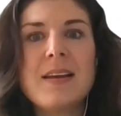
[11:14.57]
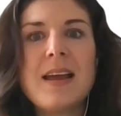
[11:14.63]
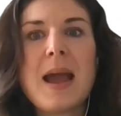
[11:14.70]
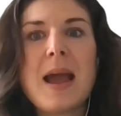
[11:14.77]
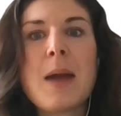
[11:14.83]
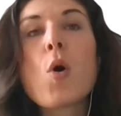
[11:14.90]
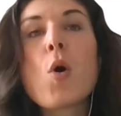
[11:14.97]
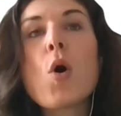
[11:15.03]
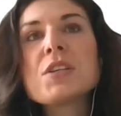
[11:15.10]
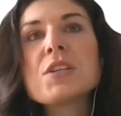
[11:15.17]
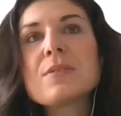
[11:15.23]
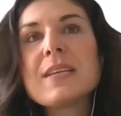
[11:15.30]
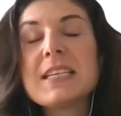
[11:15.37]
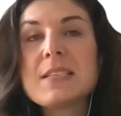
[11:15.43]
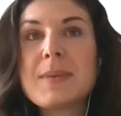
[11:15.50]
And we'll also
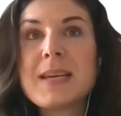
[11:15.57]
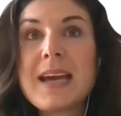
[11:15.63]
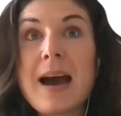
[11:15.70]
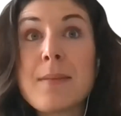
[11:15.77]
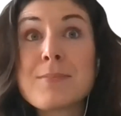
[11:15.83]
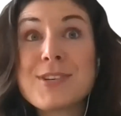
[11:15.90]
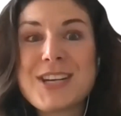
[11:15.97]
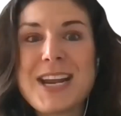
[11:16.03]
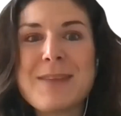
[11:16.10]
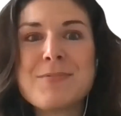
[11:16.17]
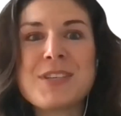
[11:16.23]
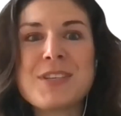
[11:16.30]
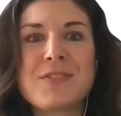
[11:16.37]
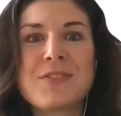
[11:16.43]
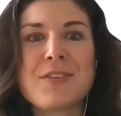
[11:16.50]
need to become
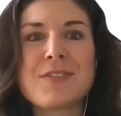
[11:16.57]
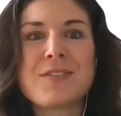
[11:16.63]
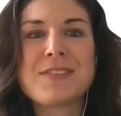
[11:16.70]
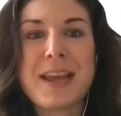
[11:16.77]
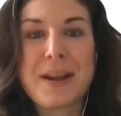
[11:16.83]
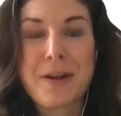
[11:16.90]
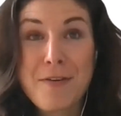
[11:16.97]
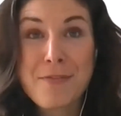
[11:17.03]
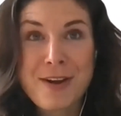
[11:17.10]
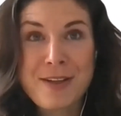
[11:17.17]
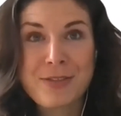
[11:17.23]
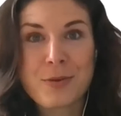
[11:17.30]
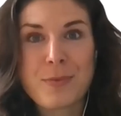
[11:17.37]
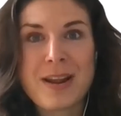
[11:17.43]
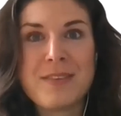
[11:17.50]
shapeshifters like our friend
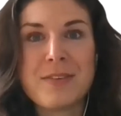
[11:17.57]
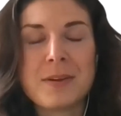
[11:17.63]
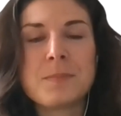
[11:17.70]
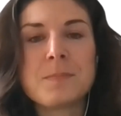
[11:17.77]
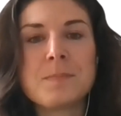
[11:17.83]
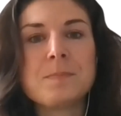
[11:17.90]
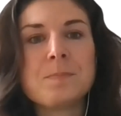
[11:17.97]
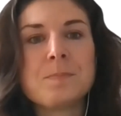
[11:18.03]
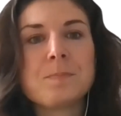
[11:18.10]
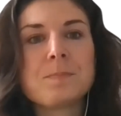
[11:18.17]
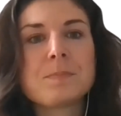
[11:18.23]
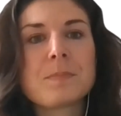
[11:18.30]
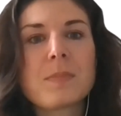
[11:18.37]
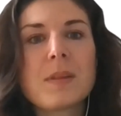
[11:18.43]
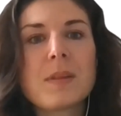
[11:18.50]
the raven.
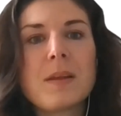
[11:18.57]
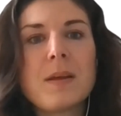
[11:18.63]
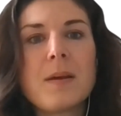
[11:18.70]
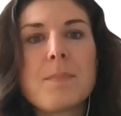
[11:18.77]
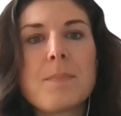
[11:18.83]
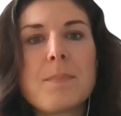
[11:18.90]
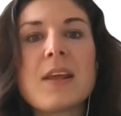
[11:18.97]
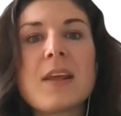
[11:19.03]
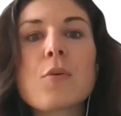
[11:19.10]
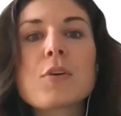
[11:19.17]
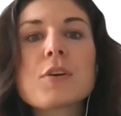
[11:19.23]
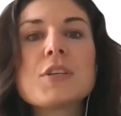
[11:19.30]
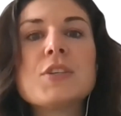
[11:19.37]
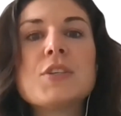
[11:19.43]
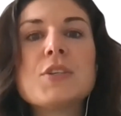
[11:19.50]
But in order
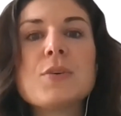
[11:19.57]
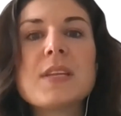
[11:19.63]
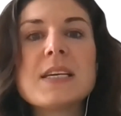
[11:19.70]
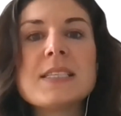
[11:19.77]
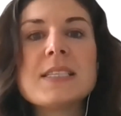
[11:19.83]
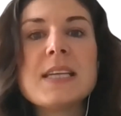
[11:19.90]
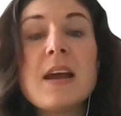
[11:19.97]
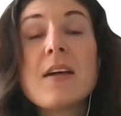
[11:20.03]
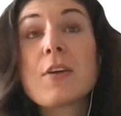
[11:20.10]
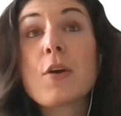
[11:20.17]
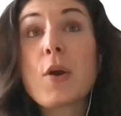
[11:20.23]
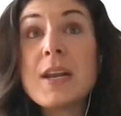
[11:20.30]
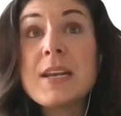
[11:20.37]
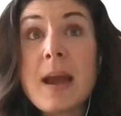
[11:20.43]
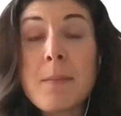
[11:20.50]
to do this, there are
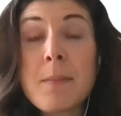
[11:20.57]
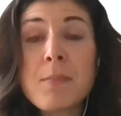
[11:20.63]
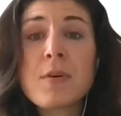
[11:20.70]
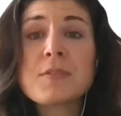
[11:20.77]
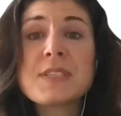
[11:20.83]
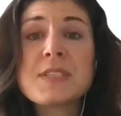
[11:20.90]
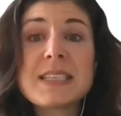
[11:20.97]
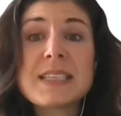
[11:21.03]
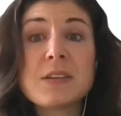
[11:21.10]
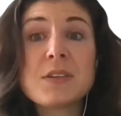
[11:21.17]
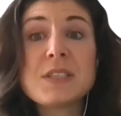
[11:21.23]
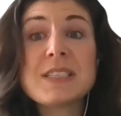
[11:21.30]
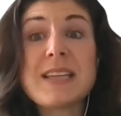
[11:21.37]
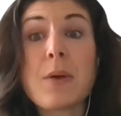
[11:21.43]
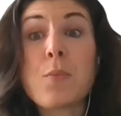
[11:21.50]
a number of
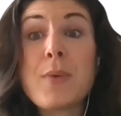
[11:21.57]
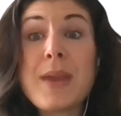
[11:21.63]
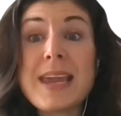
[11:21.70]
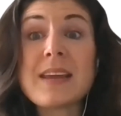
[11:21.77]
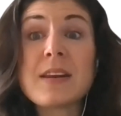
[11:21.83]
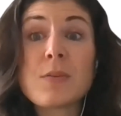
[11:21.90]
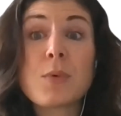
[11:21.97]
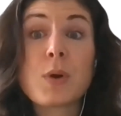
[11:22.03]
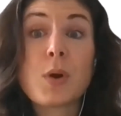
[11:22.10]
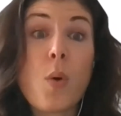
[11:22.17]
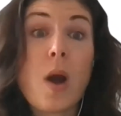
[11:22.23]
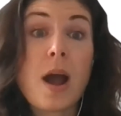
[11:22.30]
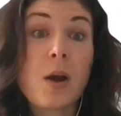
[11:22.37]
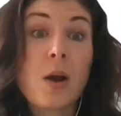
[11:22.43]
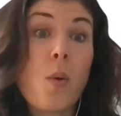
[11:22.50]
skills that we can
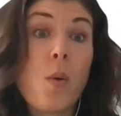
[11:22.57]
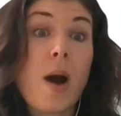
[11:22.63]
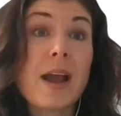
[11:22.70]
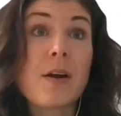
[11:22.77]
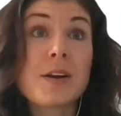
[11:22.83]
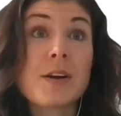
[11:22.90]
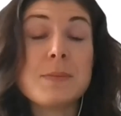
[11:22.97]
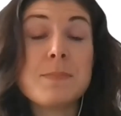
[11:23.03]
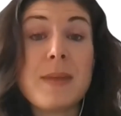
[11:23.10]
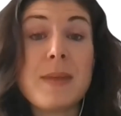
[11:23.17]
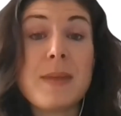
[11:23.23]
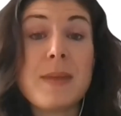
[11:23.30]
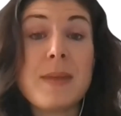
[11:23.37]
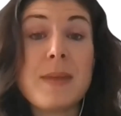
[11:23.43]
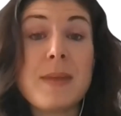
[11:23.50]
acquire and
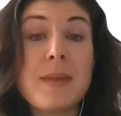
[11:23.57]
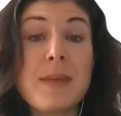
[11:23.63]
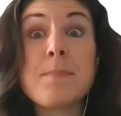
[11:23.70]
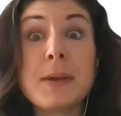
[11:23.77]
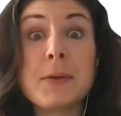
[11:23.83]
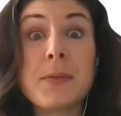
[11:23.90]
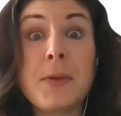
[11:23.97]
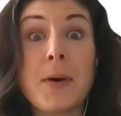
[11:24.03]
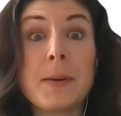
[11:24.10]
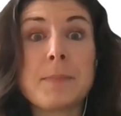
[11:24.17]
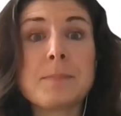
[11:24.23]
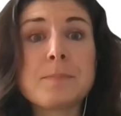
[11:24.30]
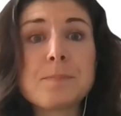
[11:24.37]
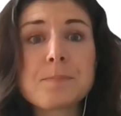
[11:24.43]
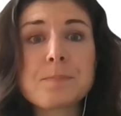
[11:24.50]
that we can build
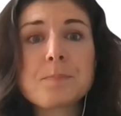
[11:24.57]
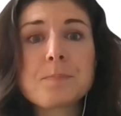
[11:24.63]
on.